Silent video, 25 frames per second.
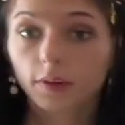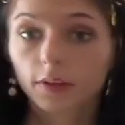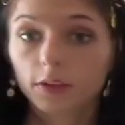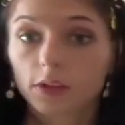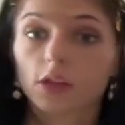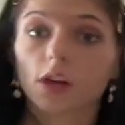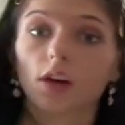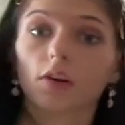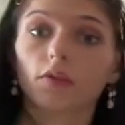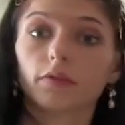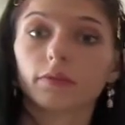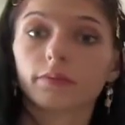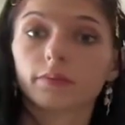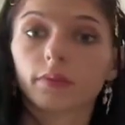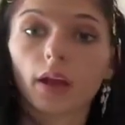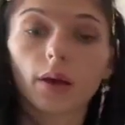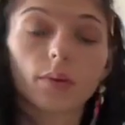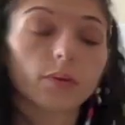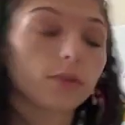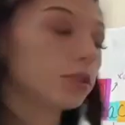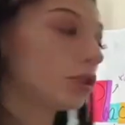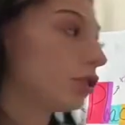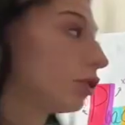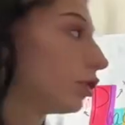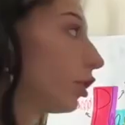by yourself, I
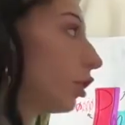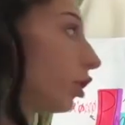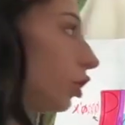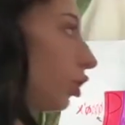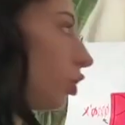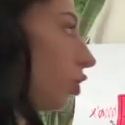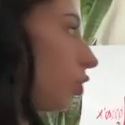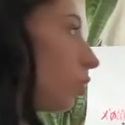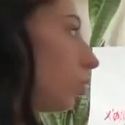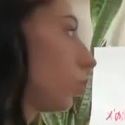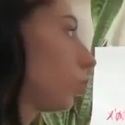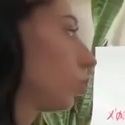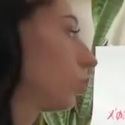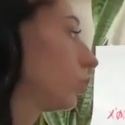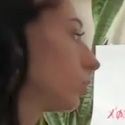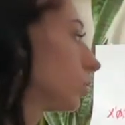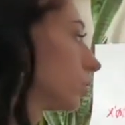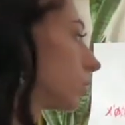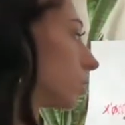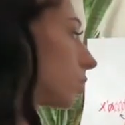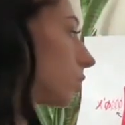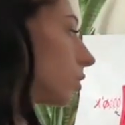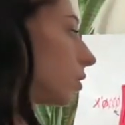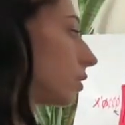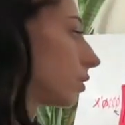want you to
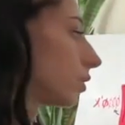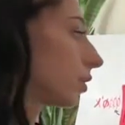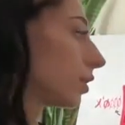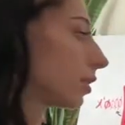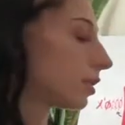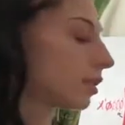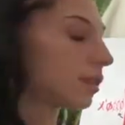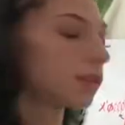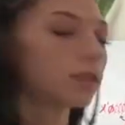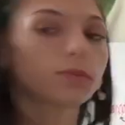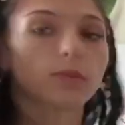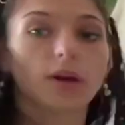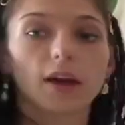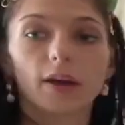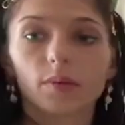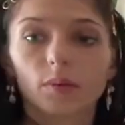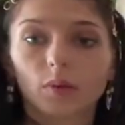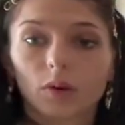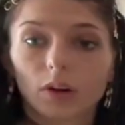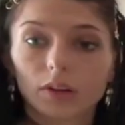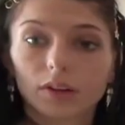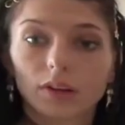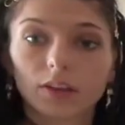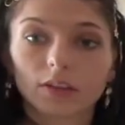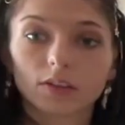use, this is my
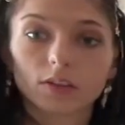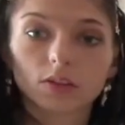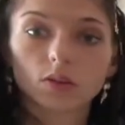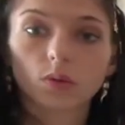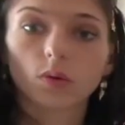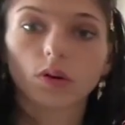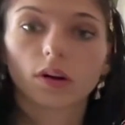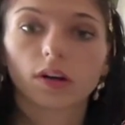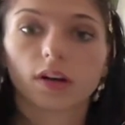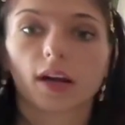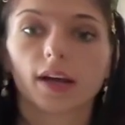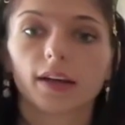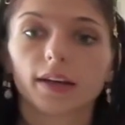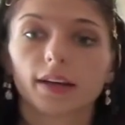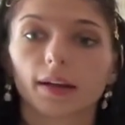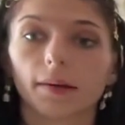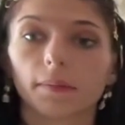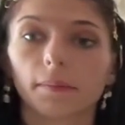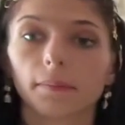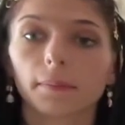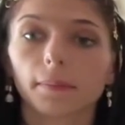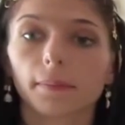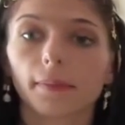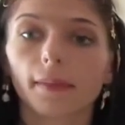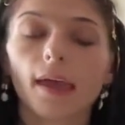work. This is the work I did.
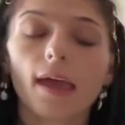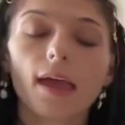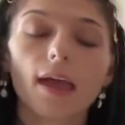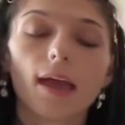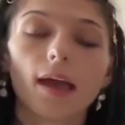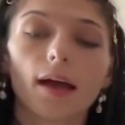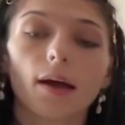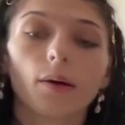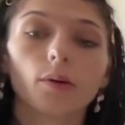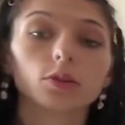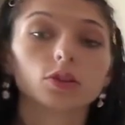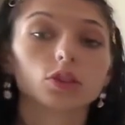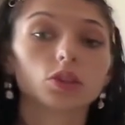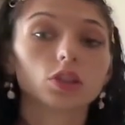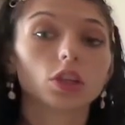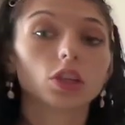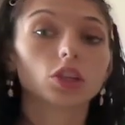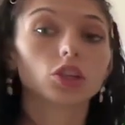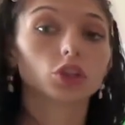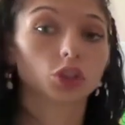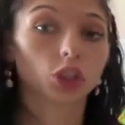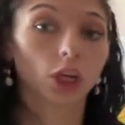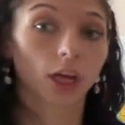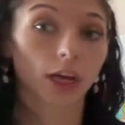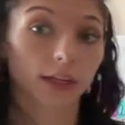I want you to
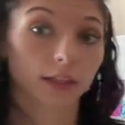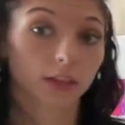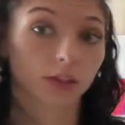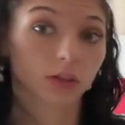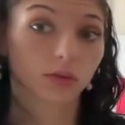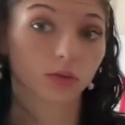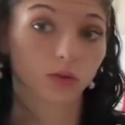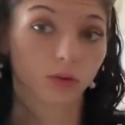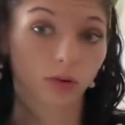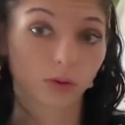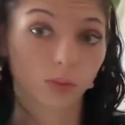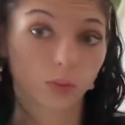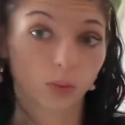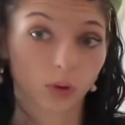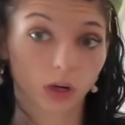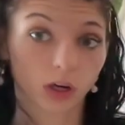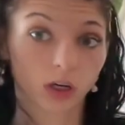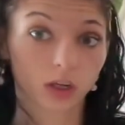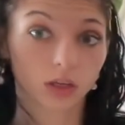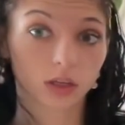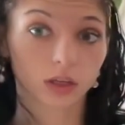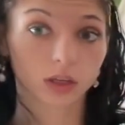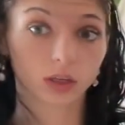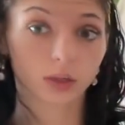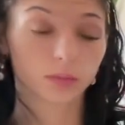check your
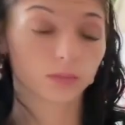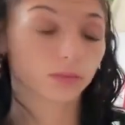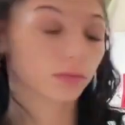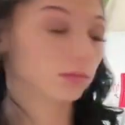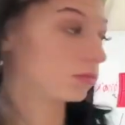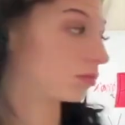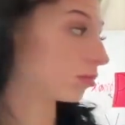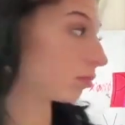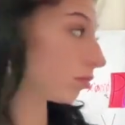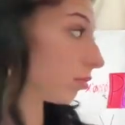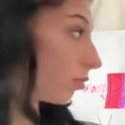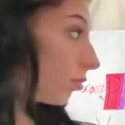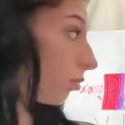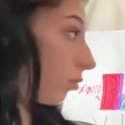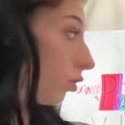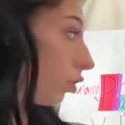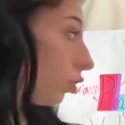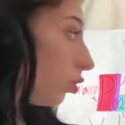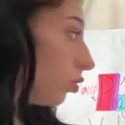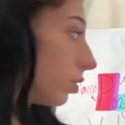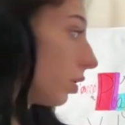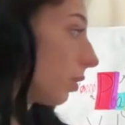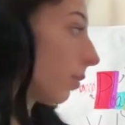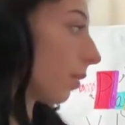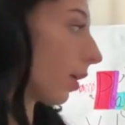work
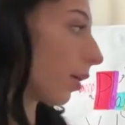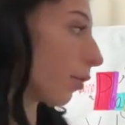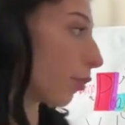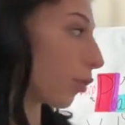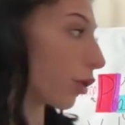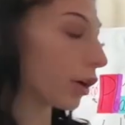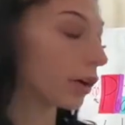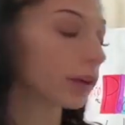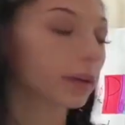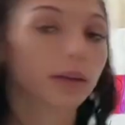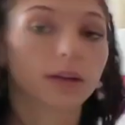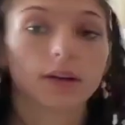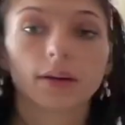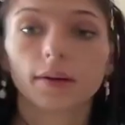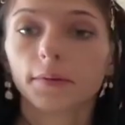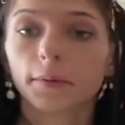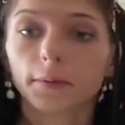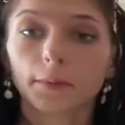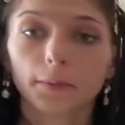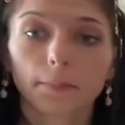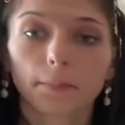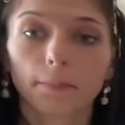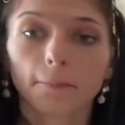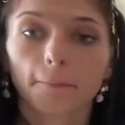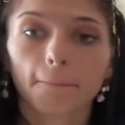using my work.
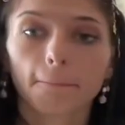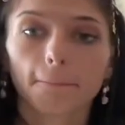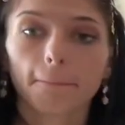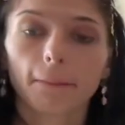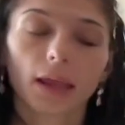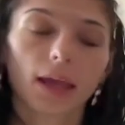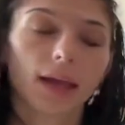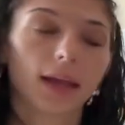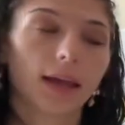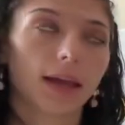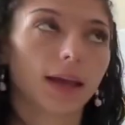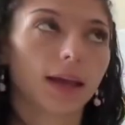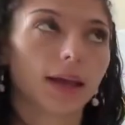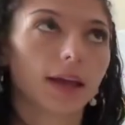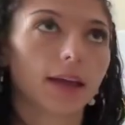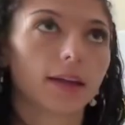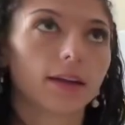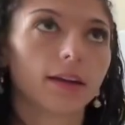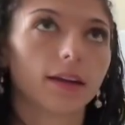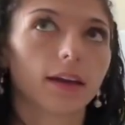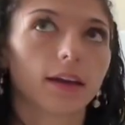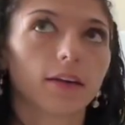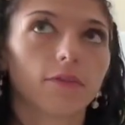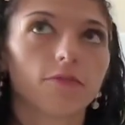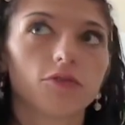
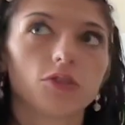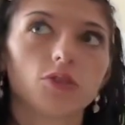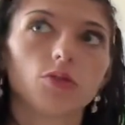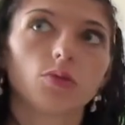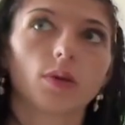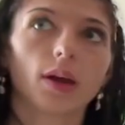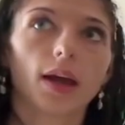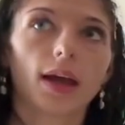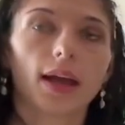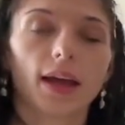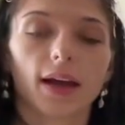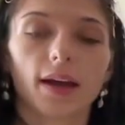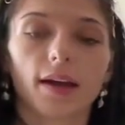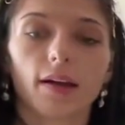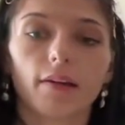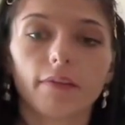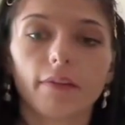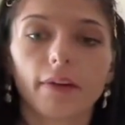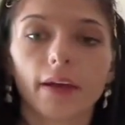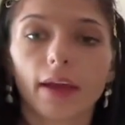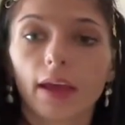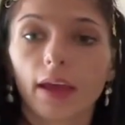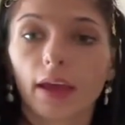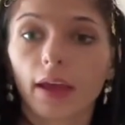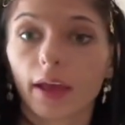And if you
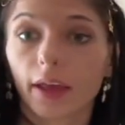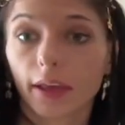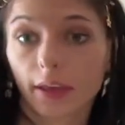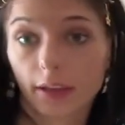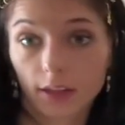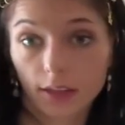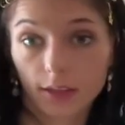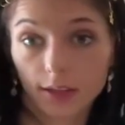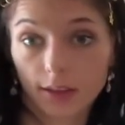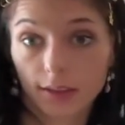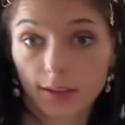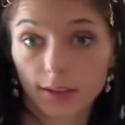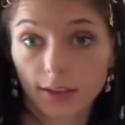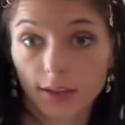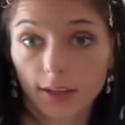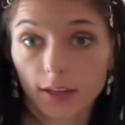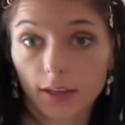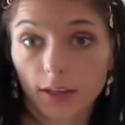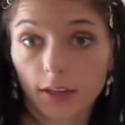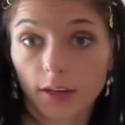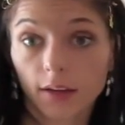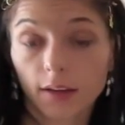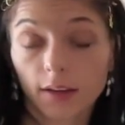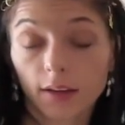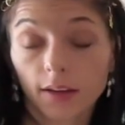have
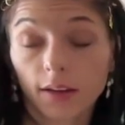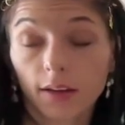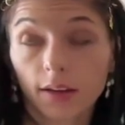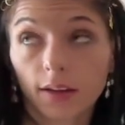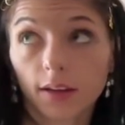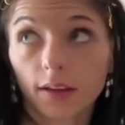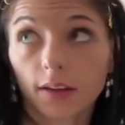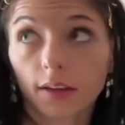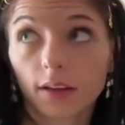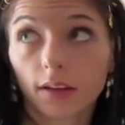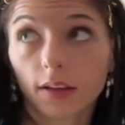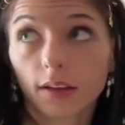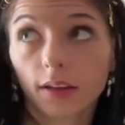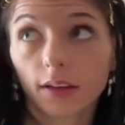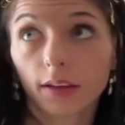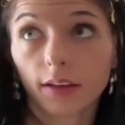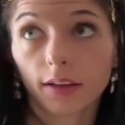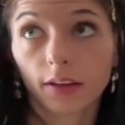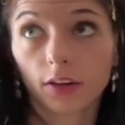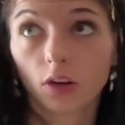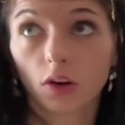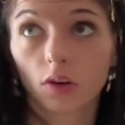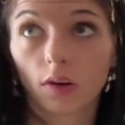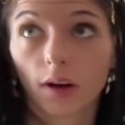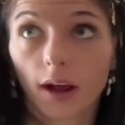anything
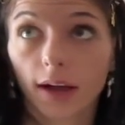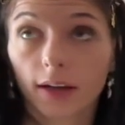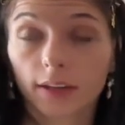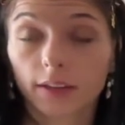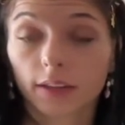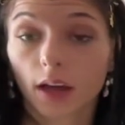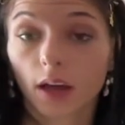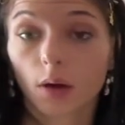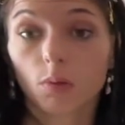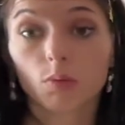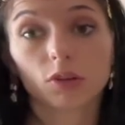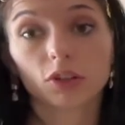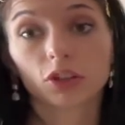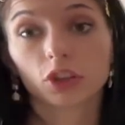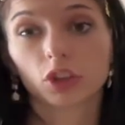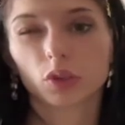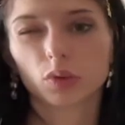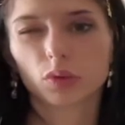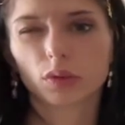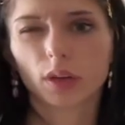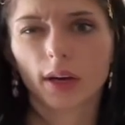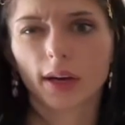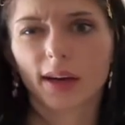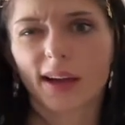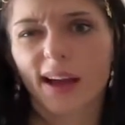incorrect, I want
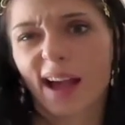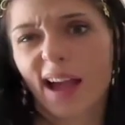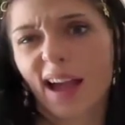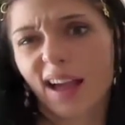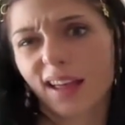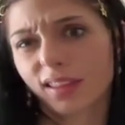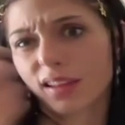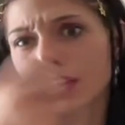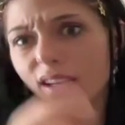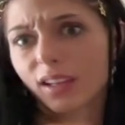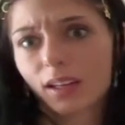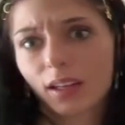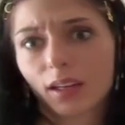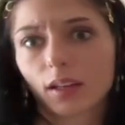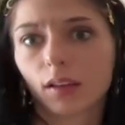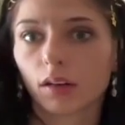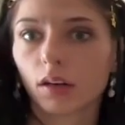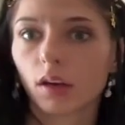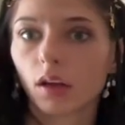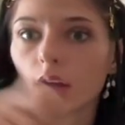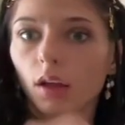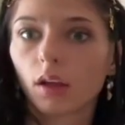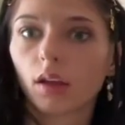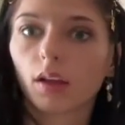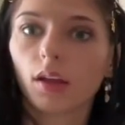you to highlight it
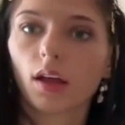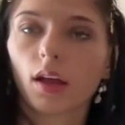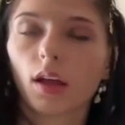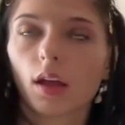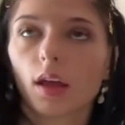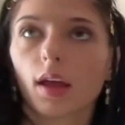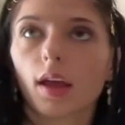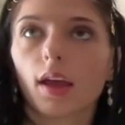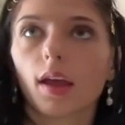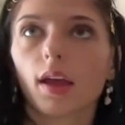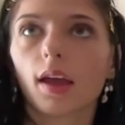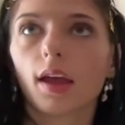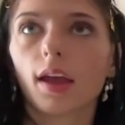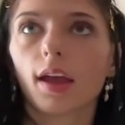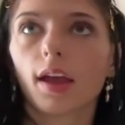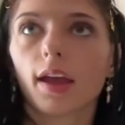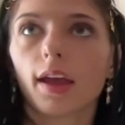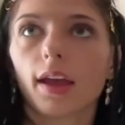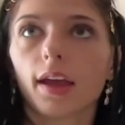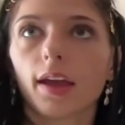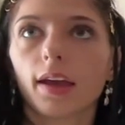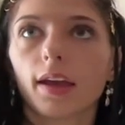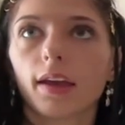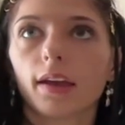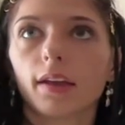
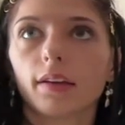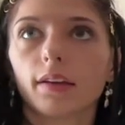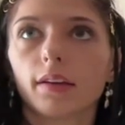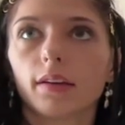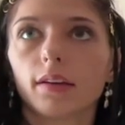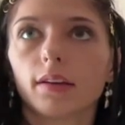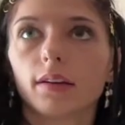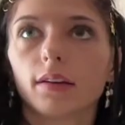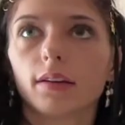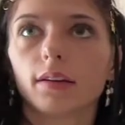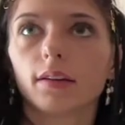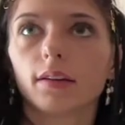and